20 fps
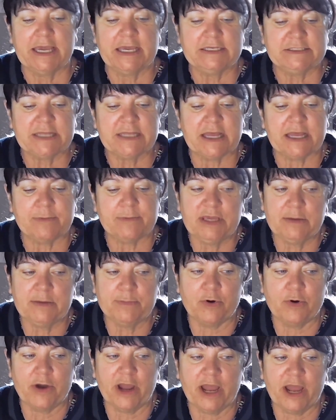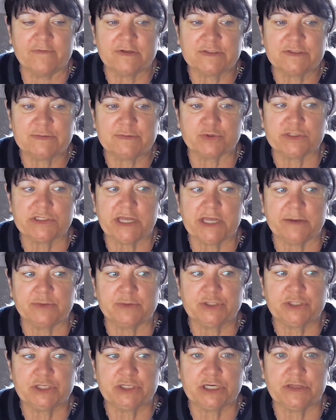is that people have this
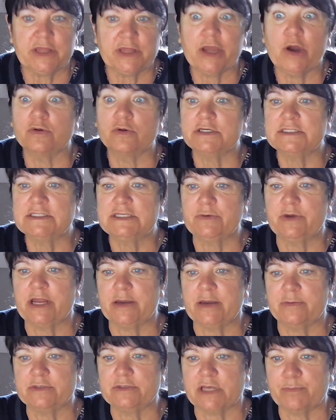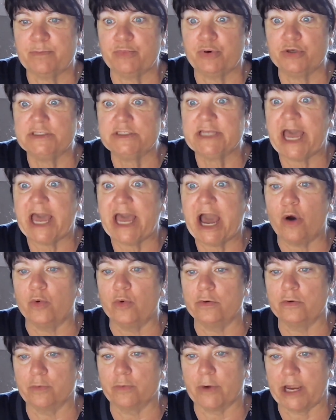perception, they only see what Amazon puts out,
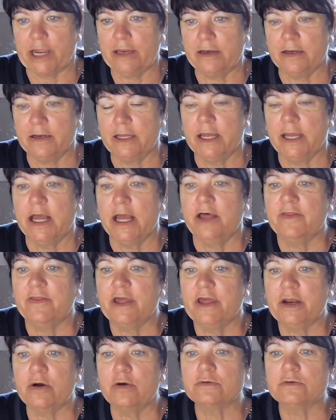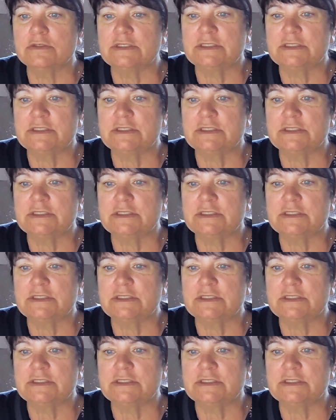right? They don't